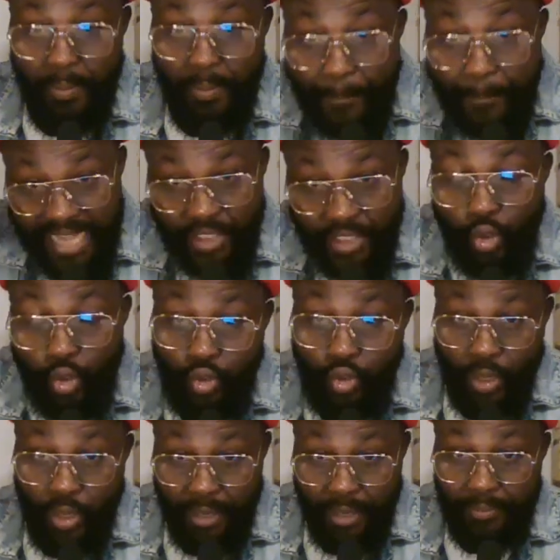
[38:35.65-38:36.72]
Best known to
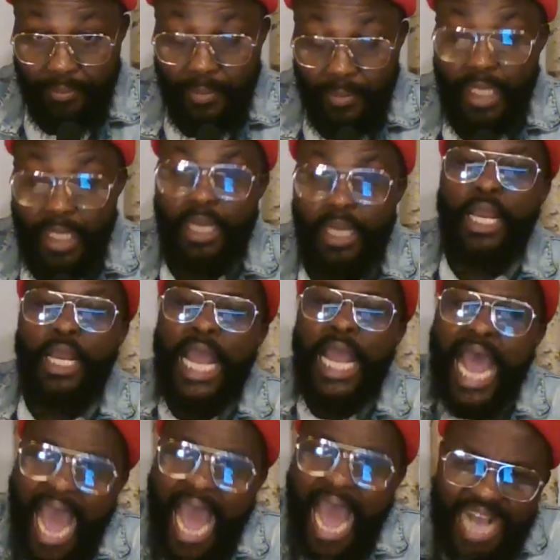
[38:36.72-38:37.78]
him.
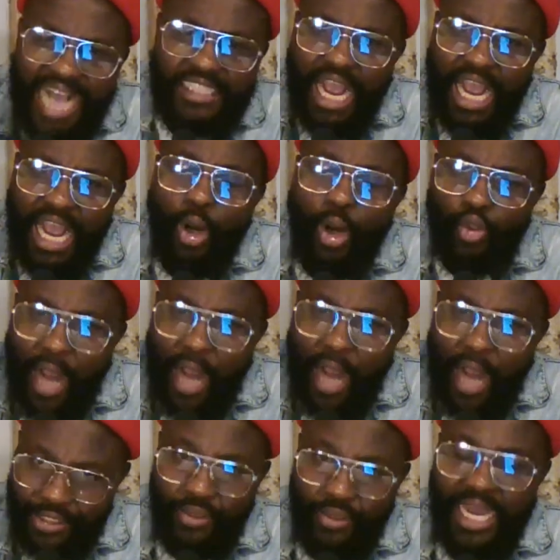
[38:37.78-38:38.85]
I want to
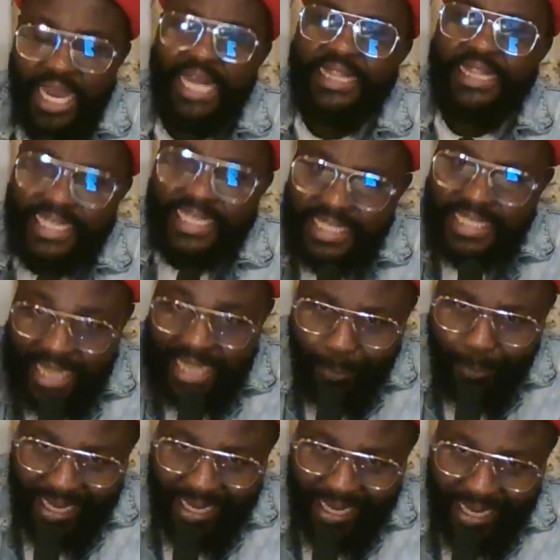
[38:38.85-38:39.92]
ask you now, the
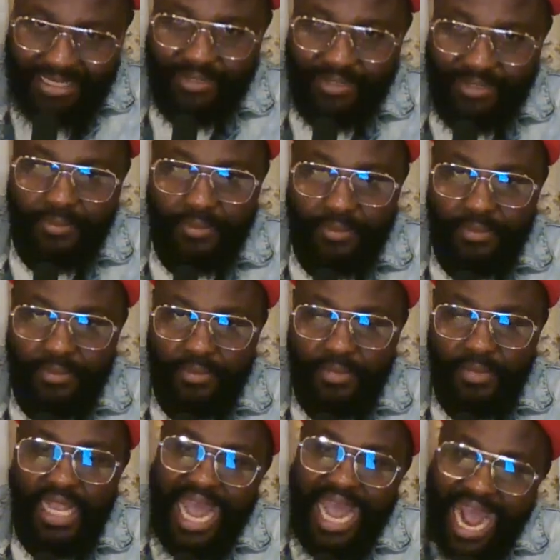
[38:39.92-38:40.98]
siblings
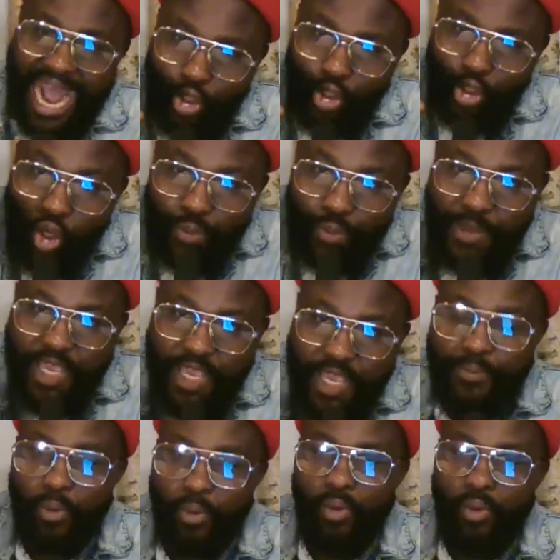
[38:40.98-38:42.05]
and those
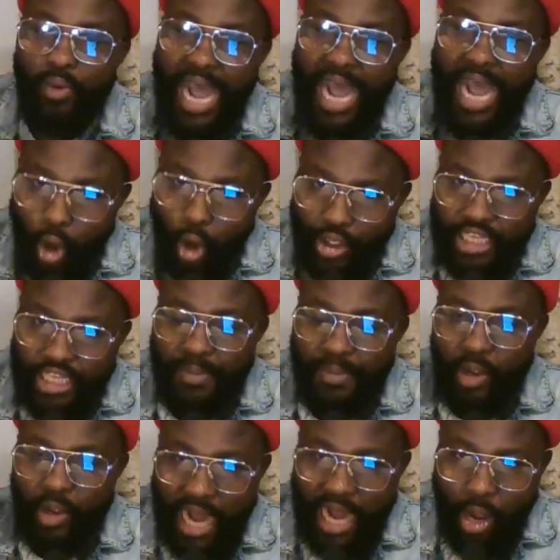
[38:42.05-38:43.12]
people, Aloy
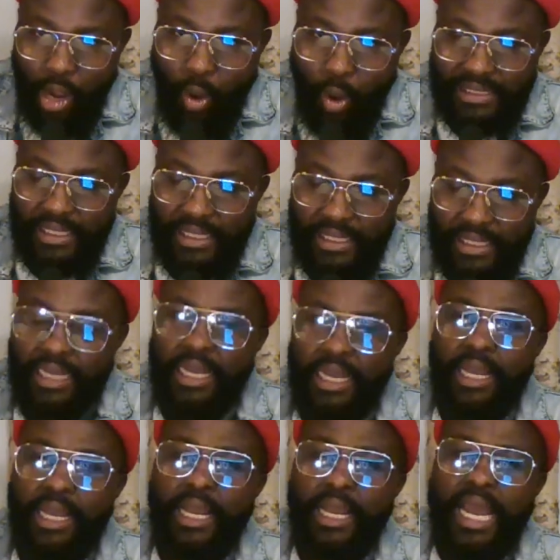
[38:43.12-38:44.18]
Ejimakor na Kwasri,
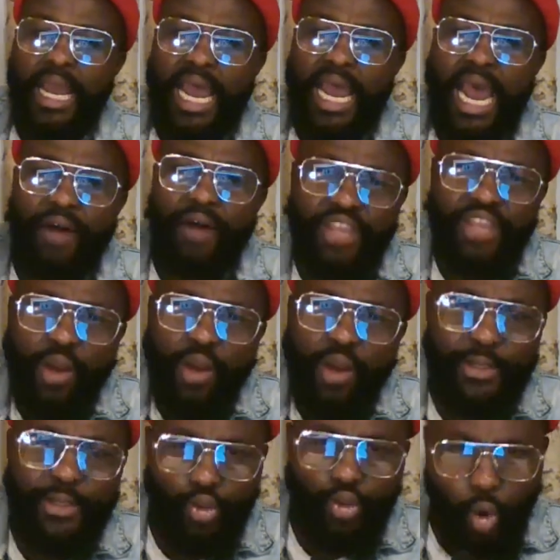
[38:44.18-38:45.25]
have they
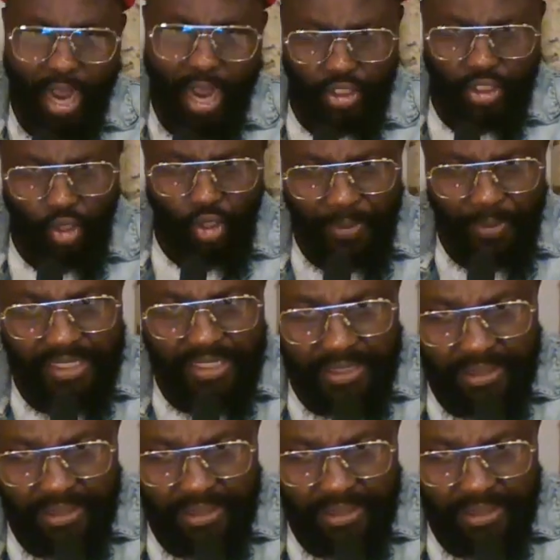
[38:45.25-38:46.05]
went to go and stop it?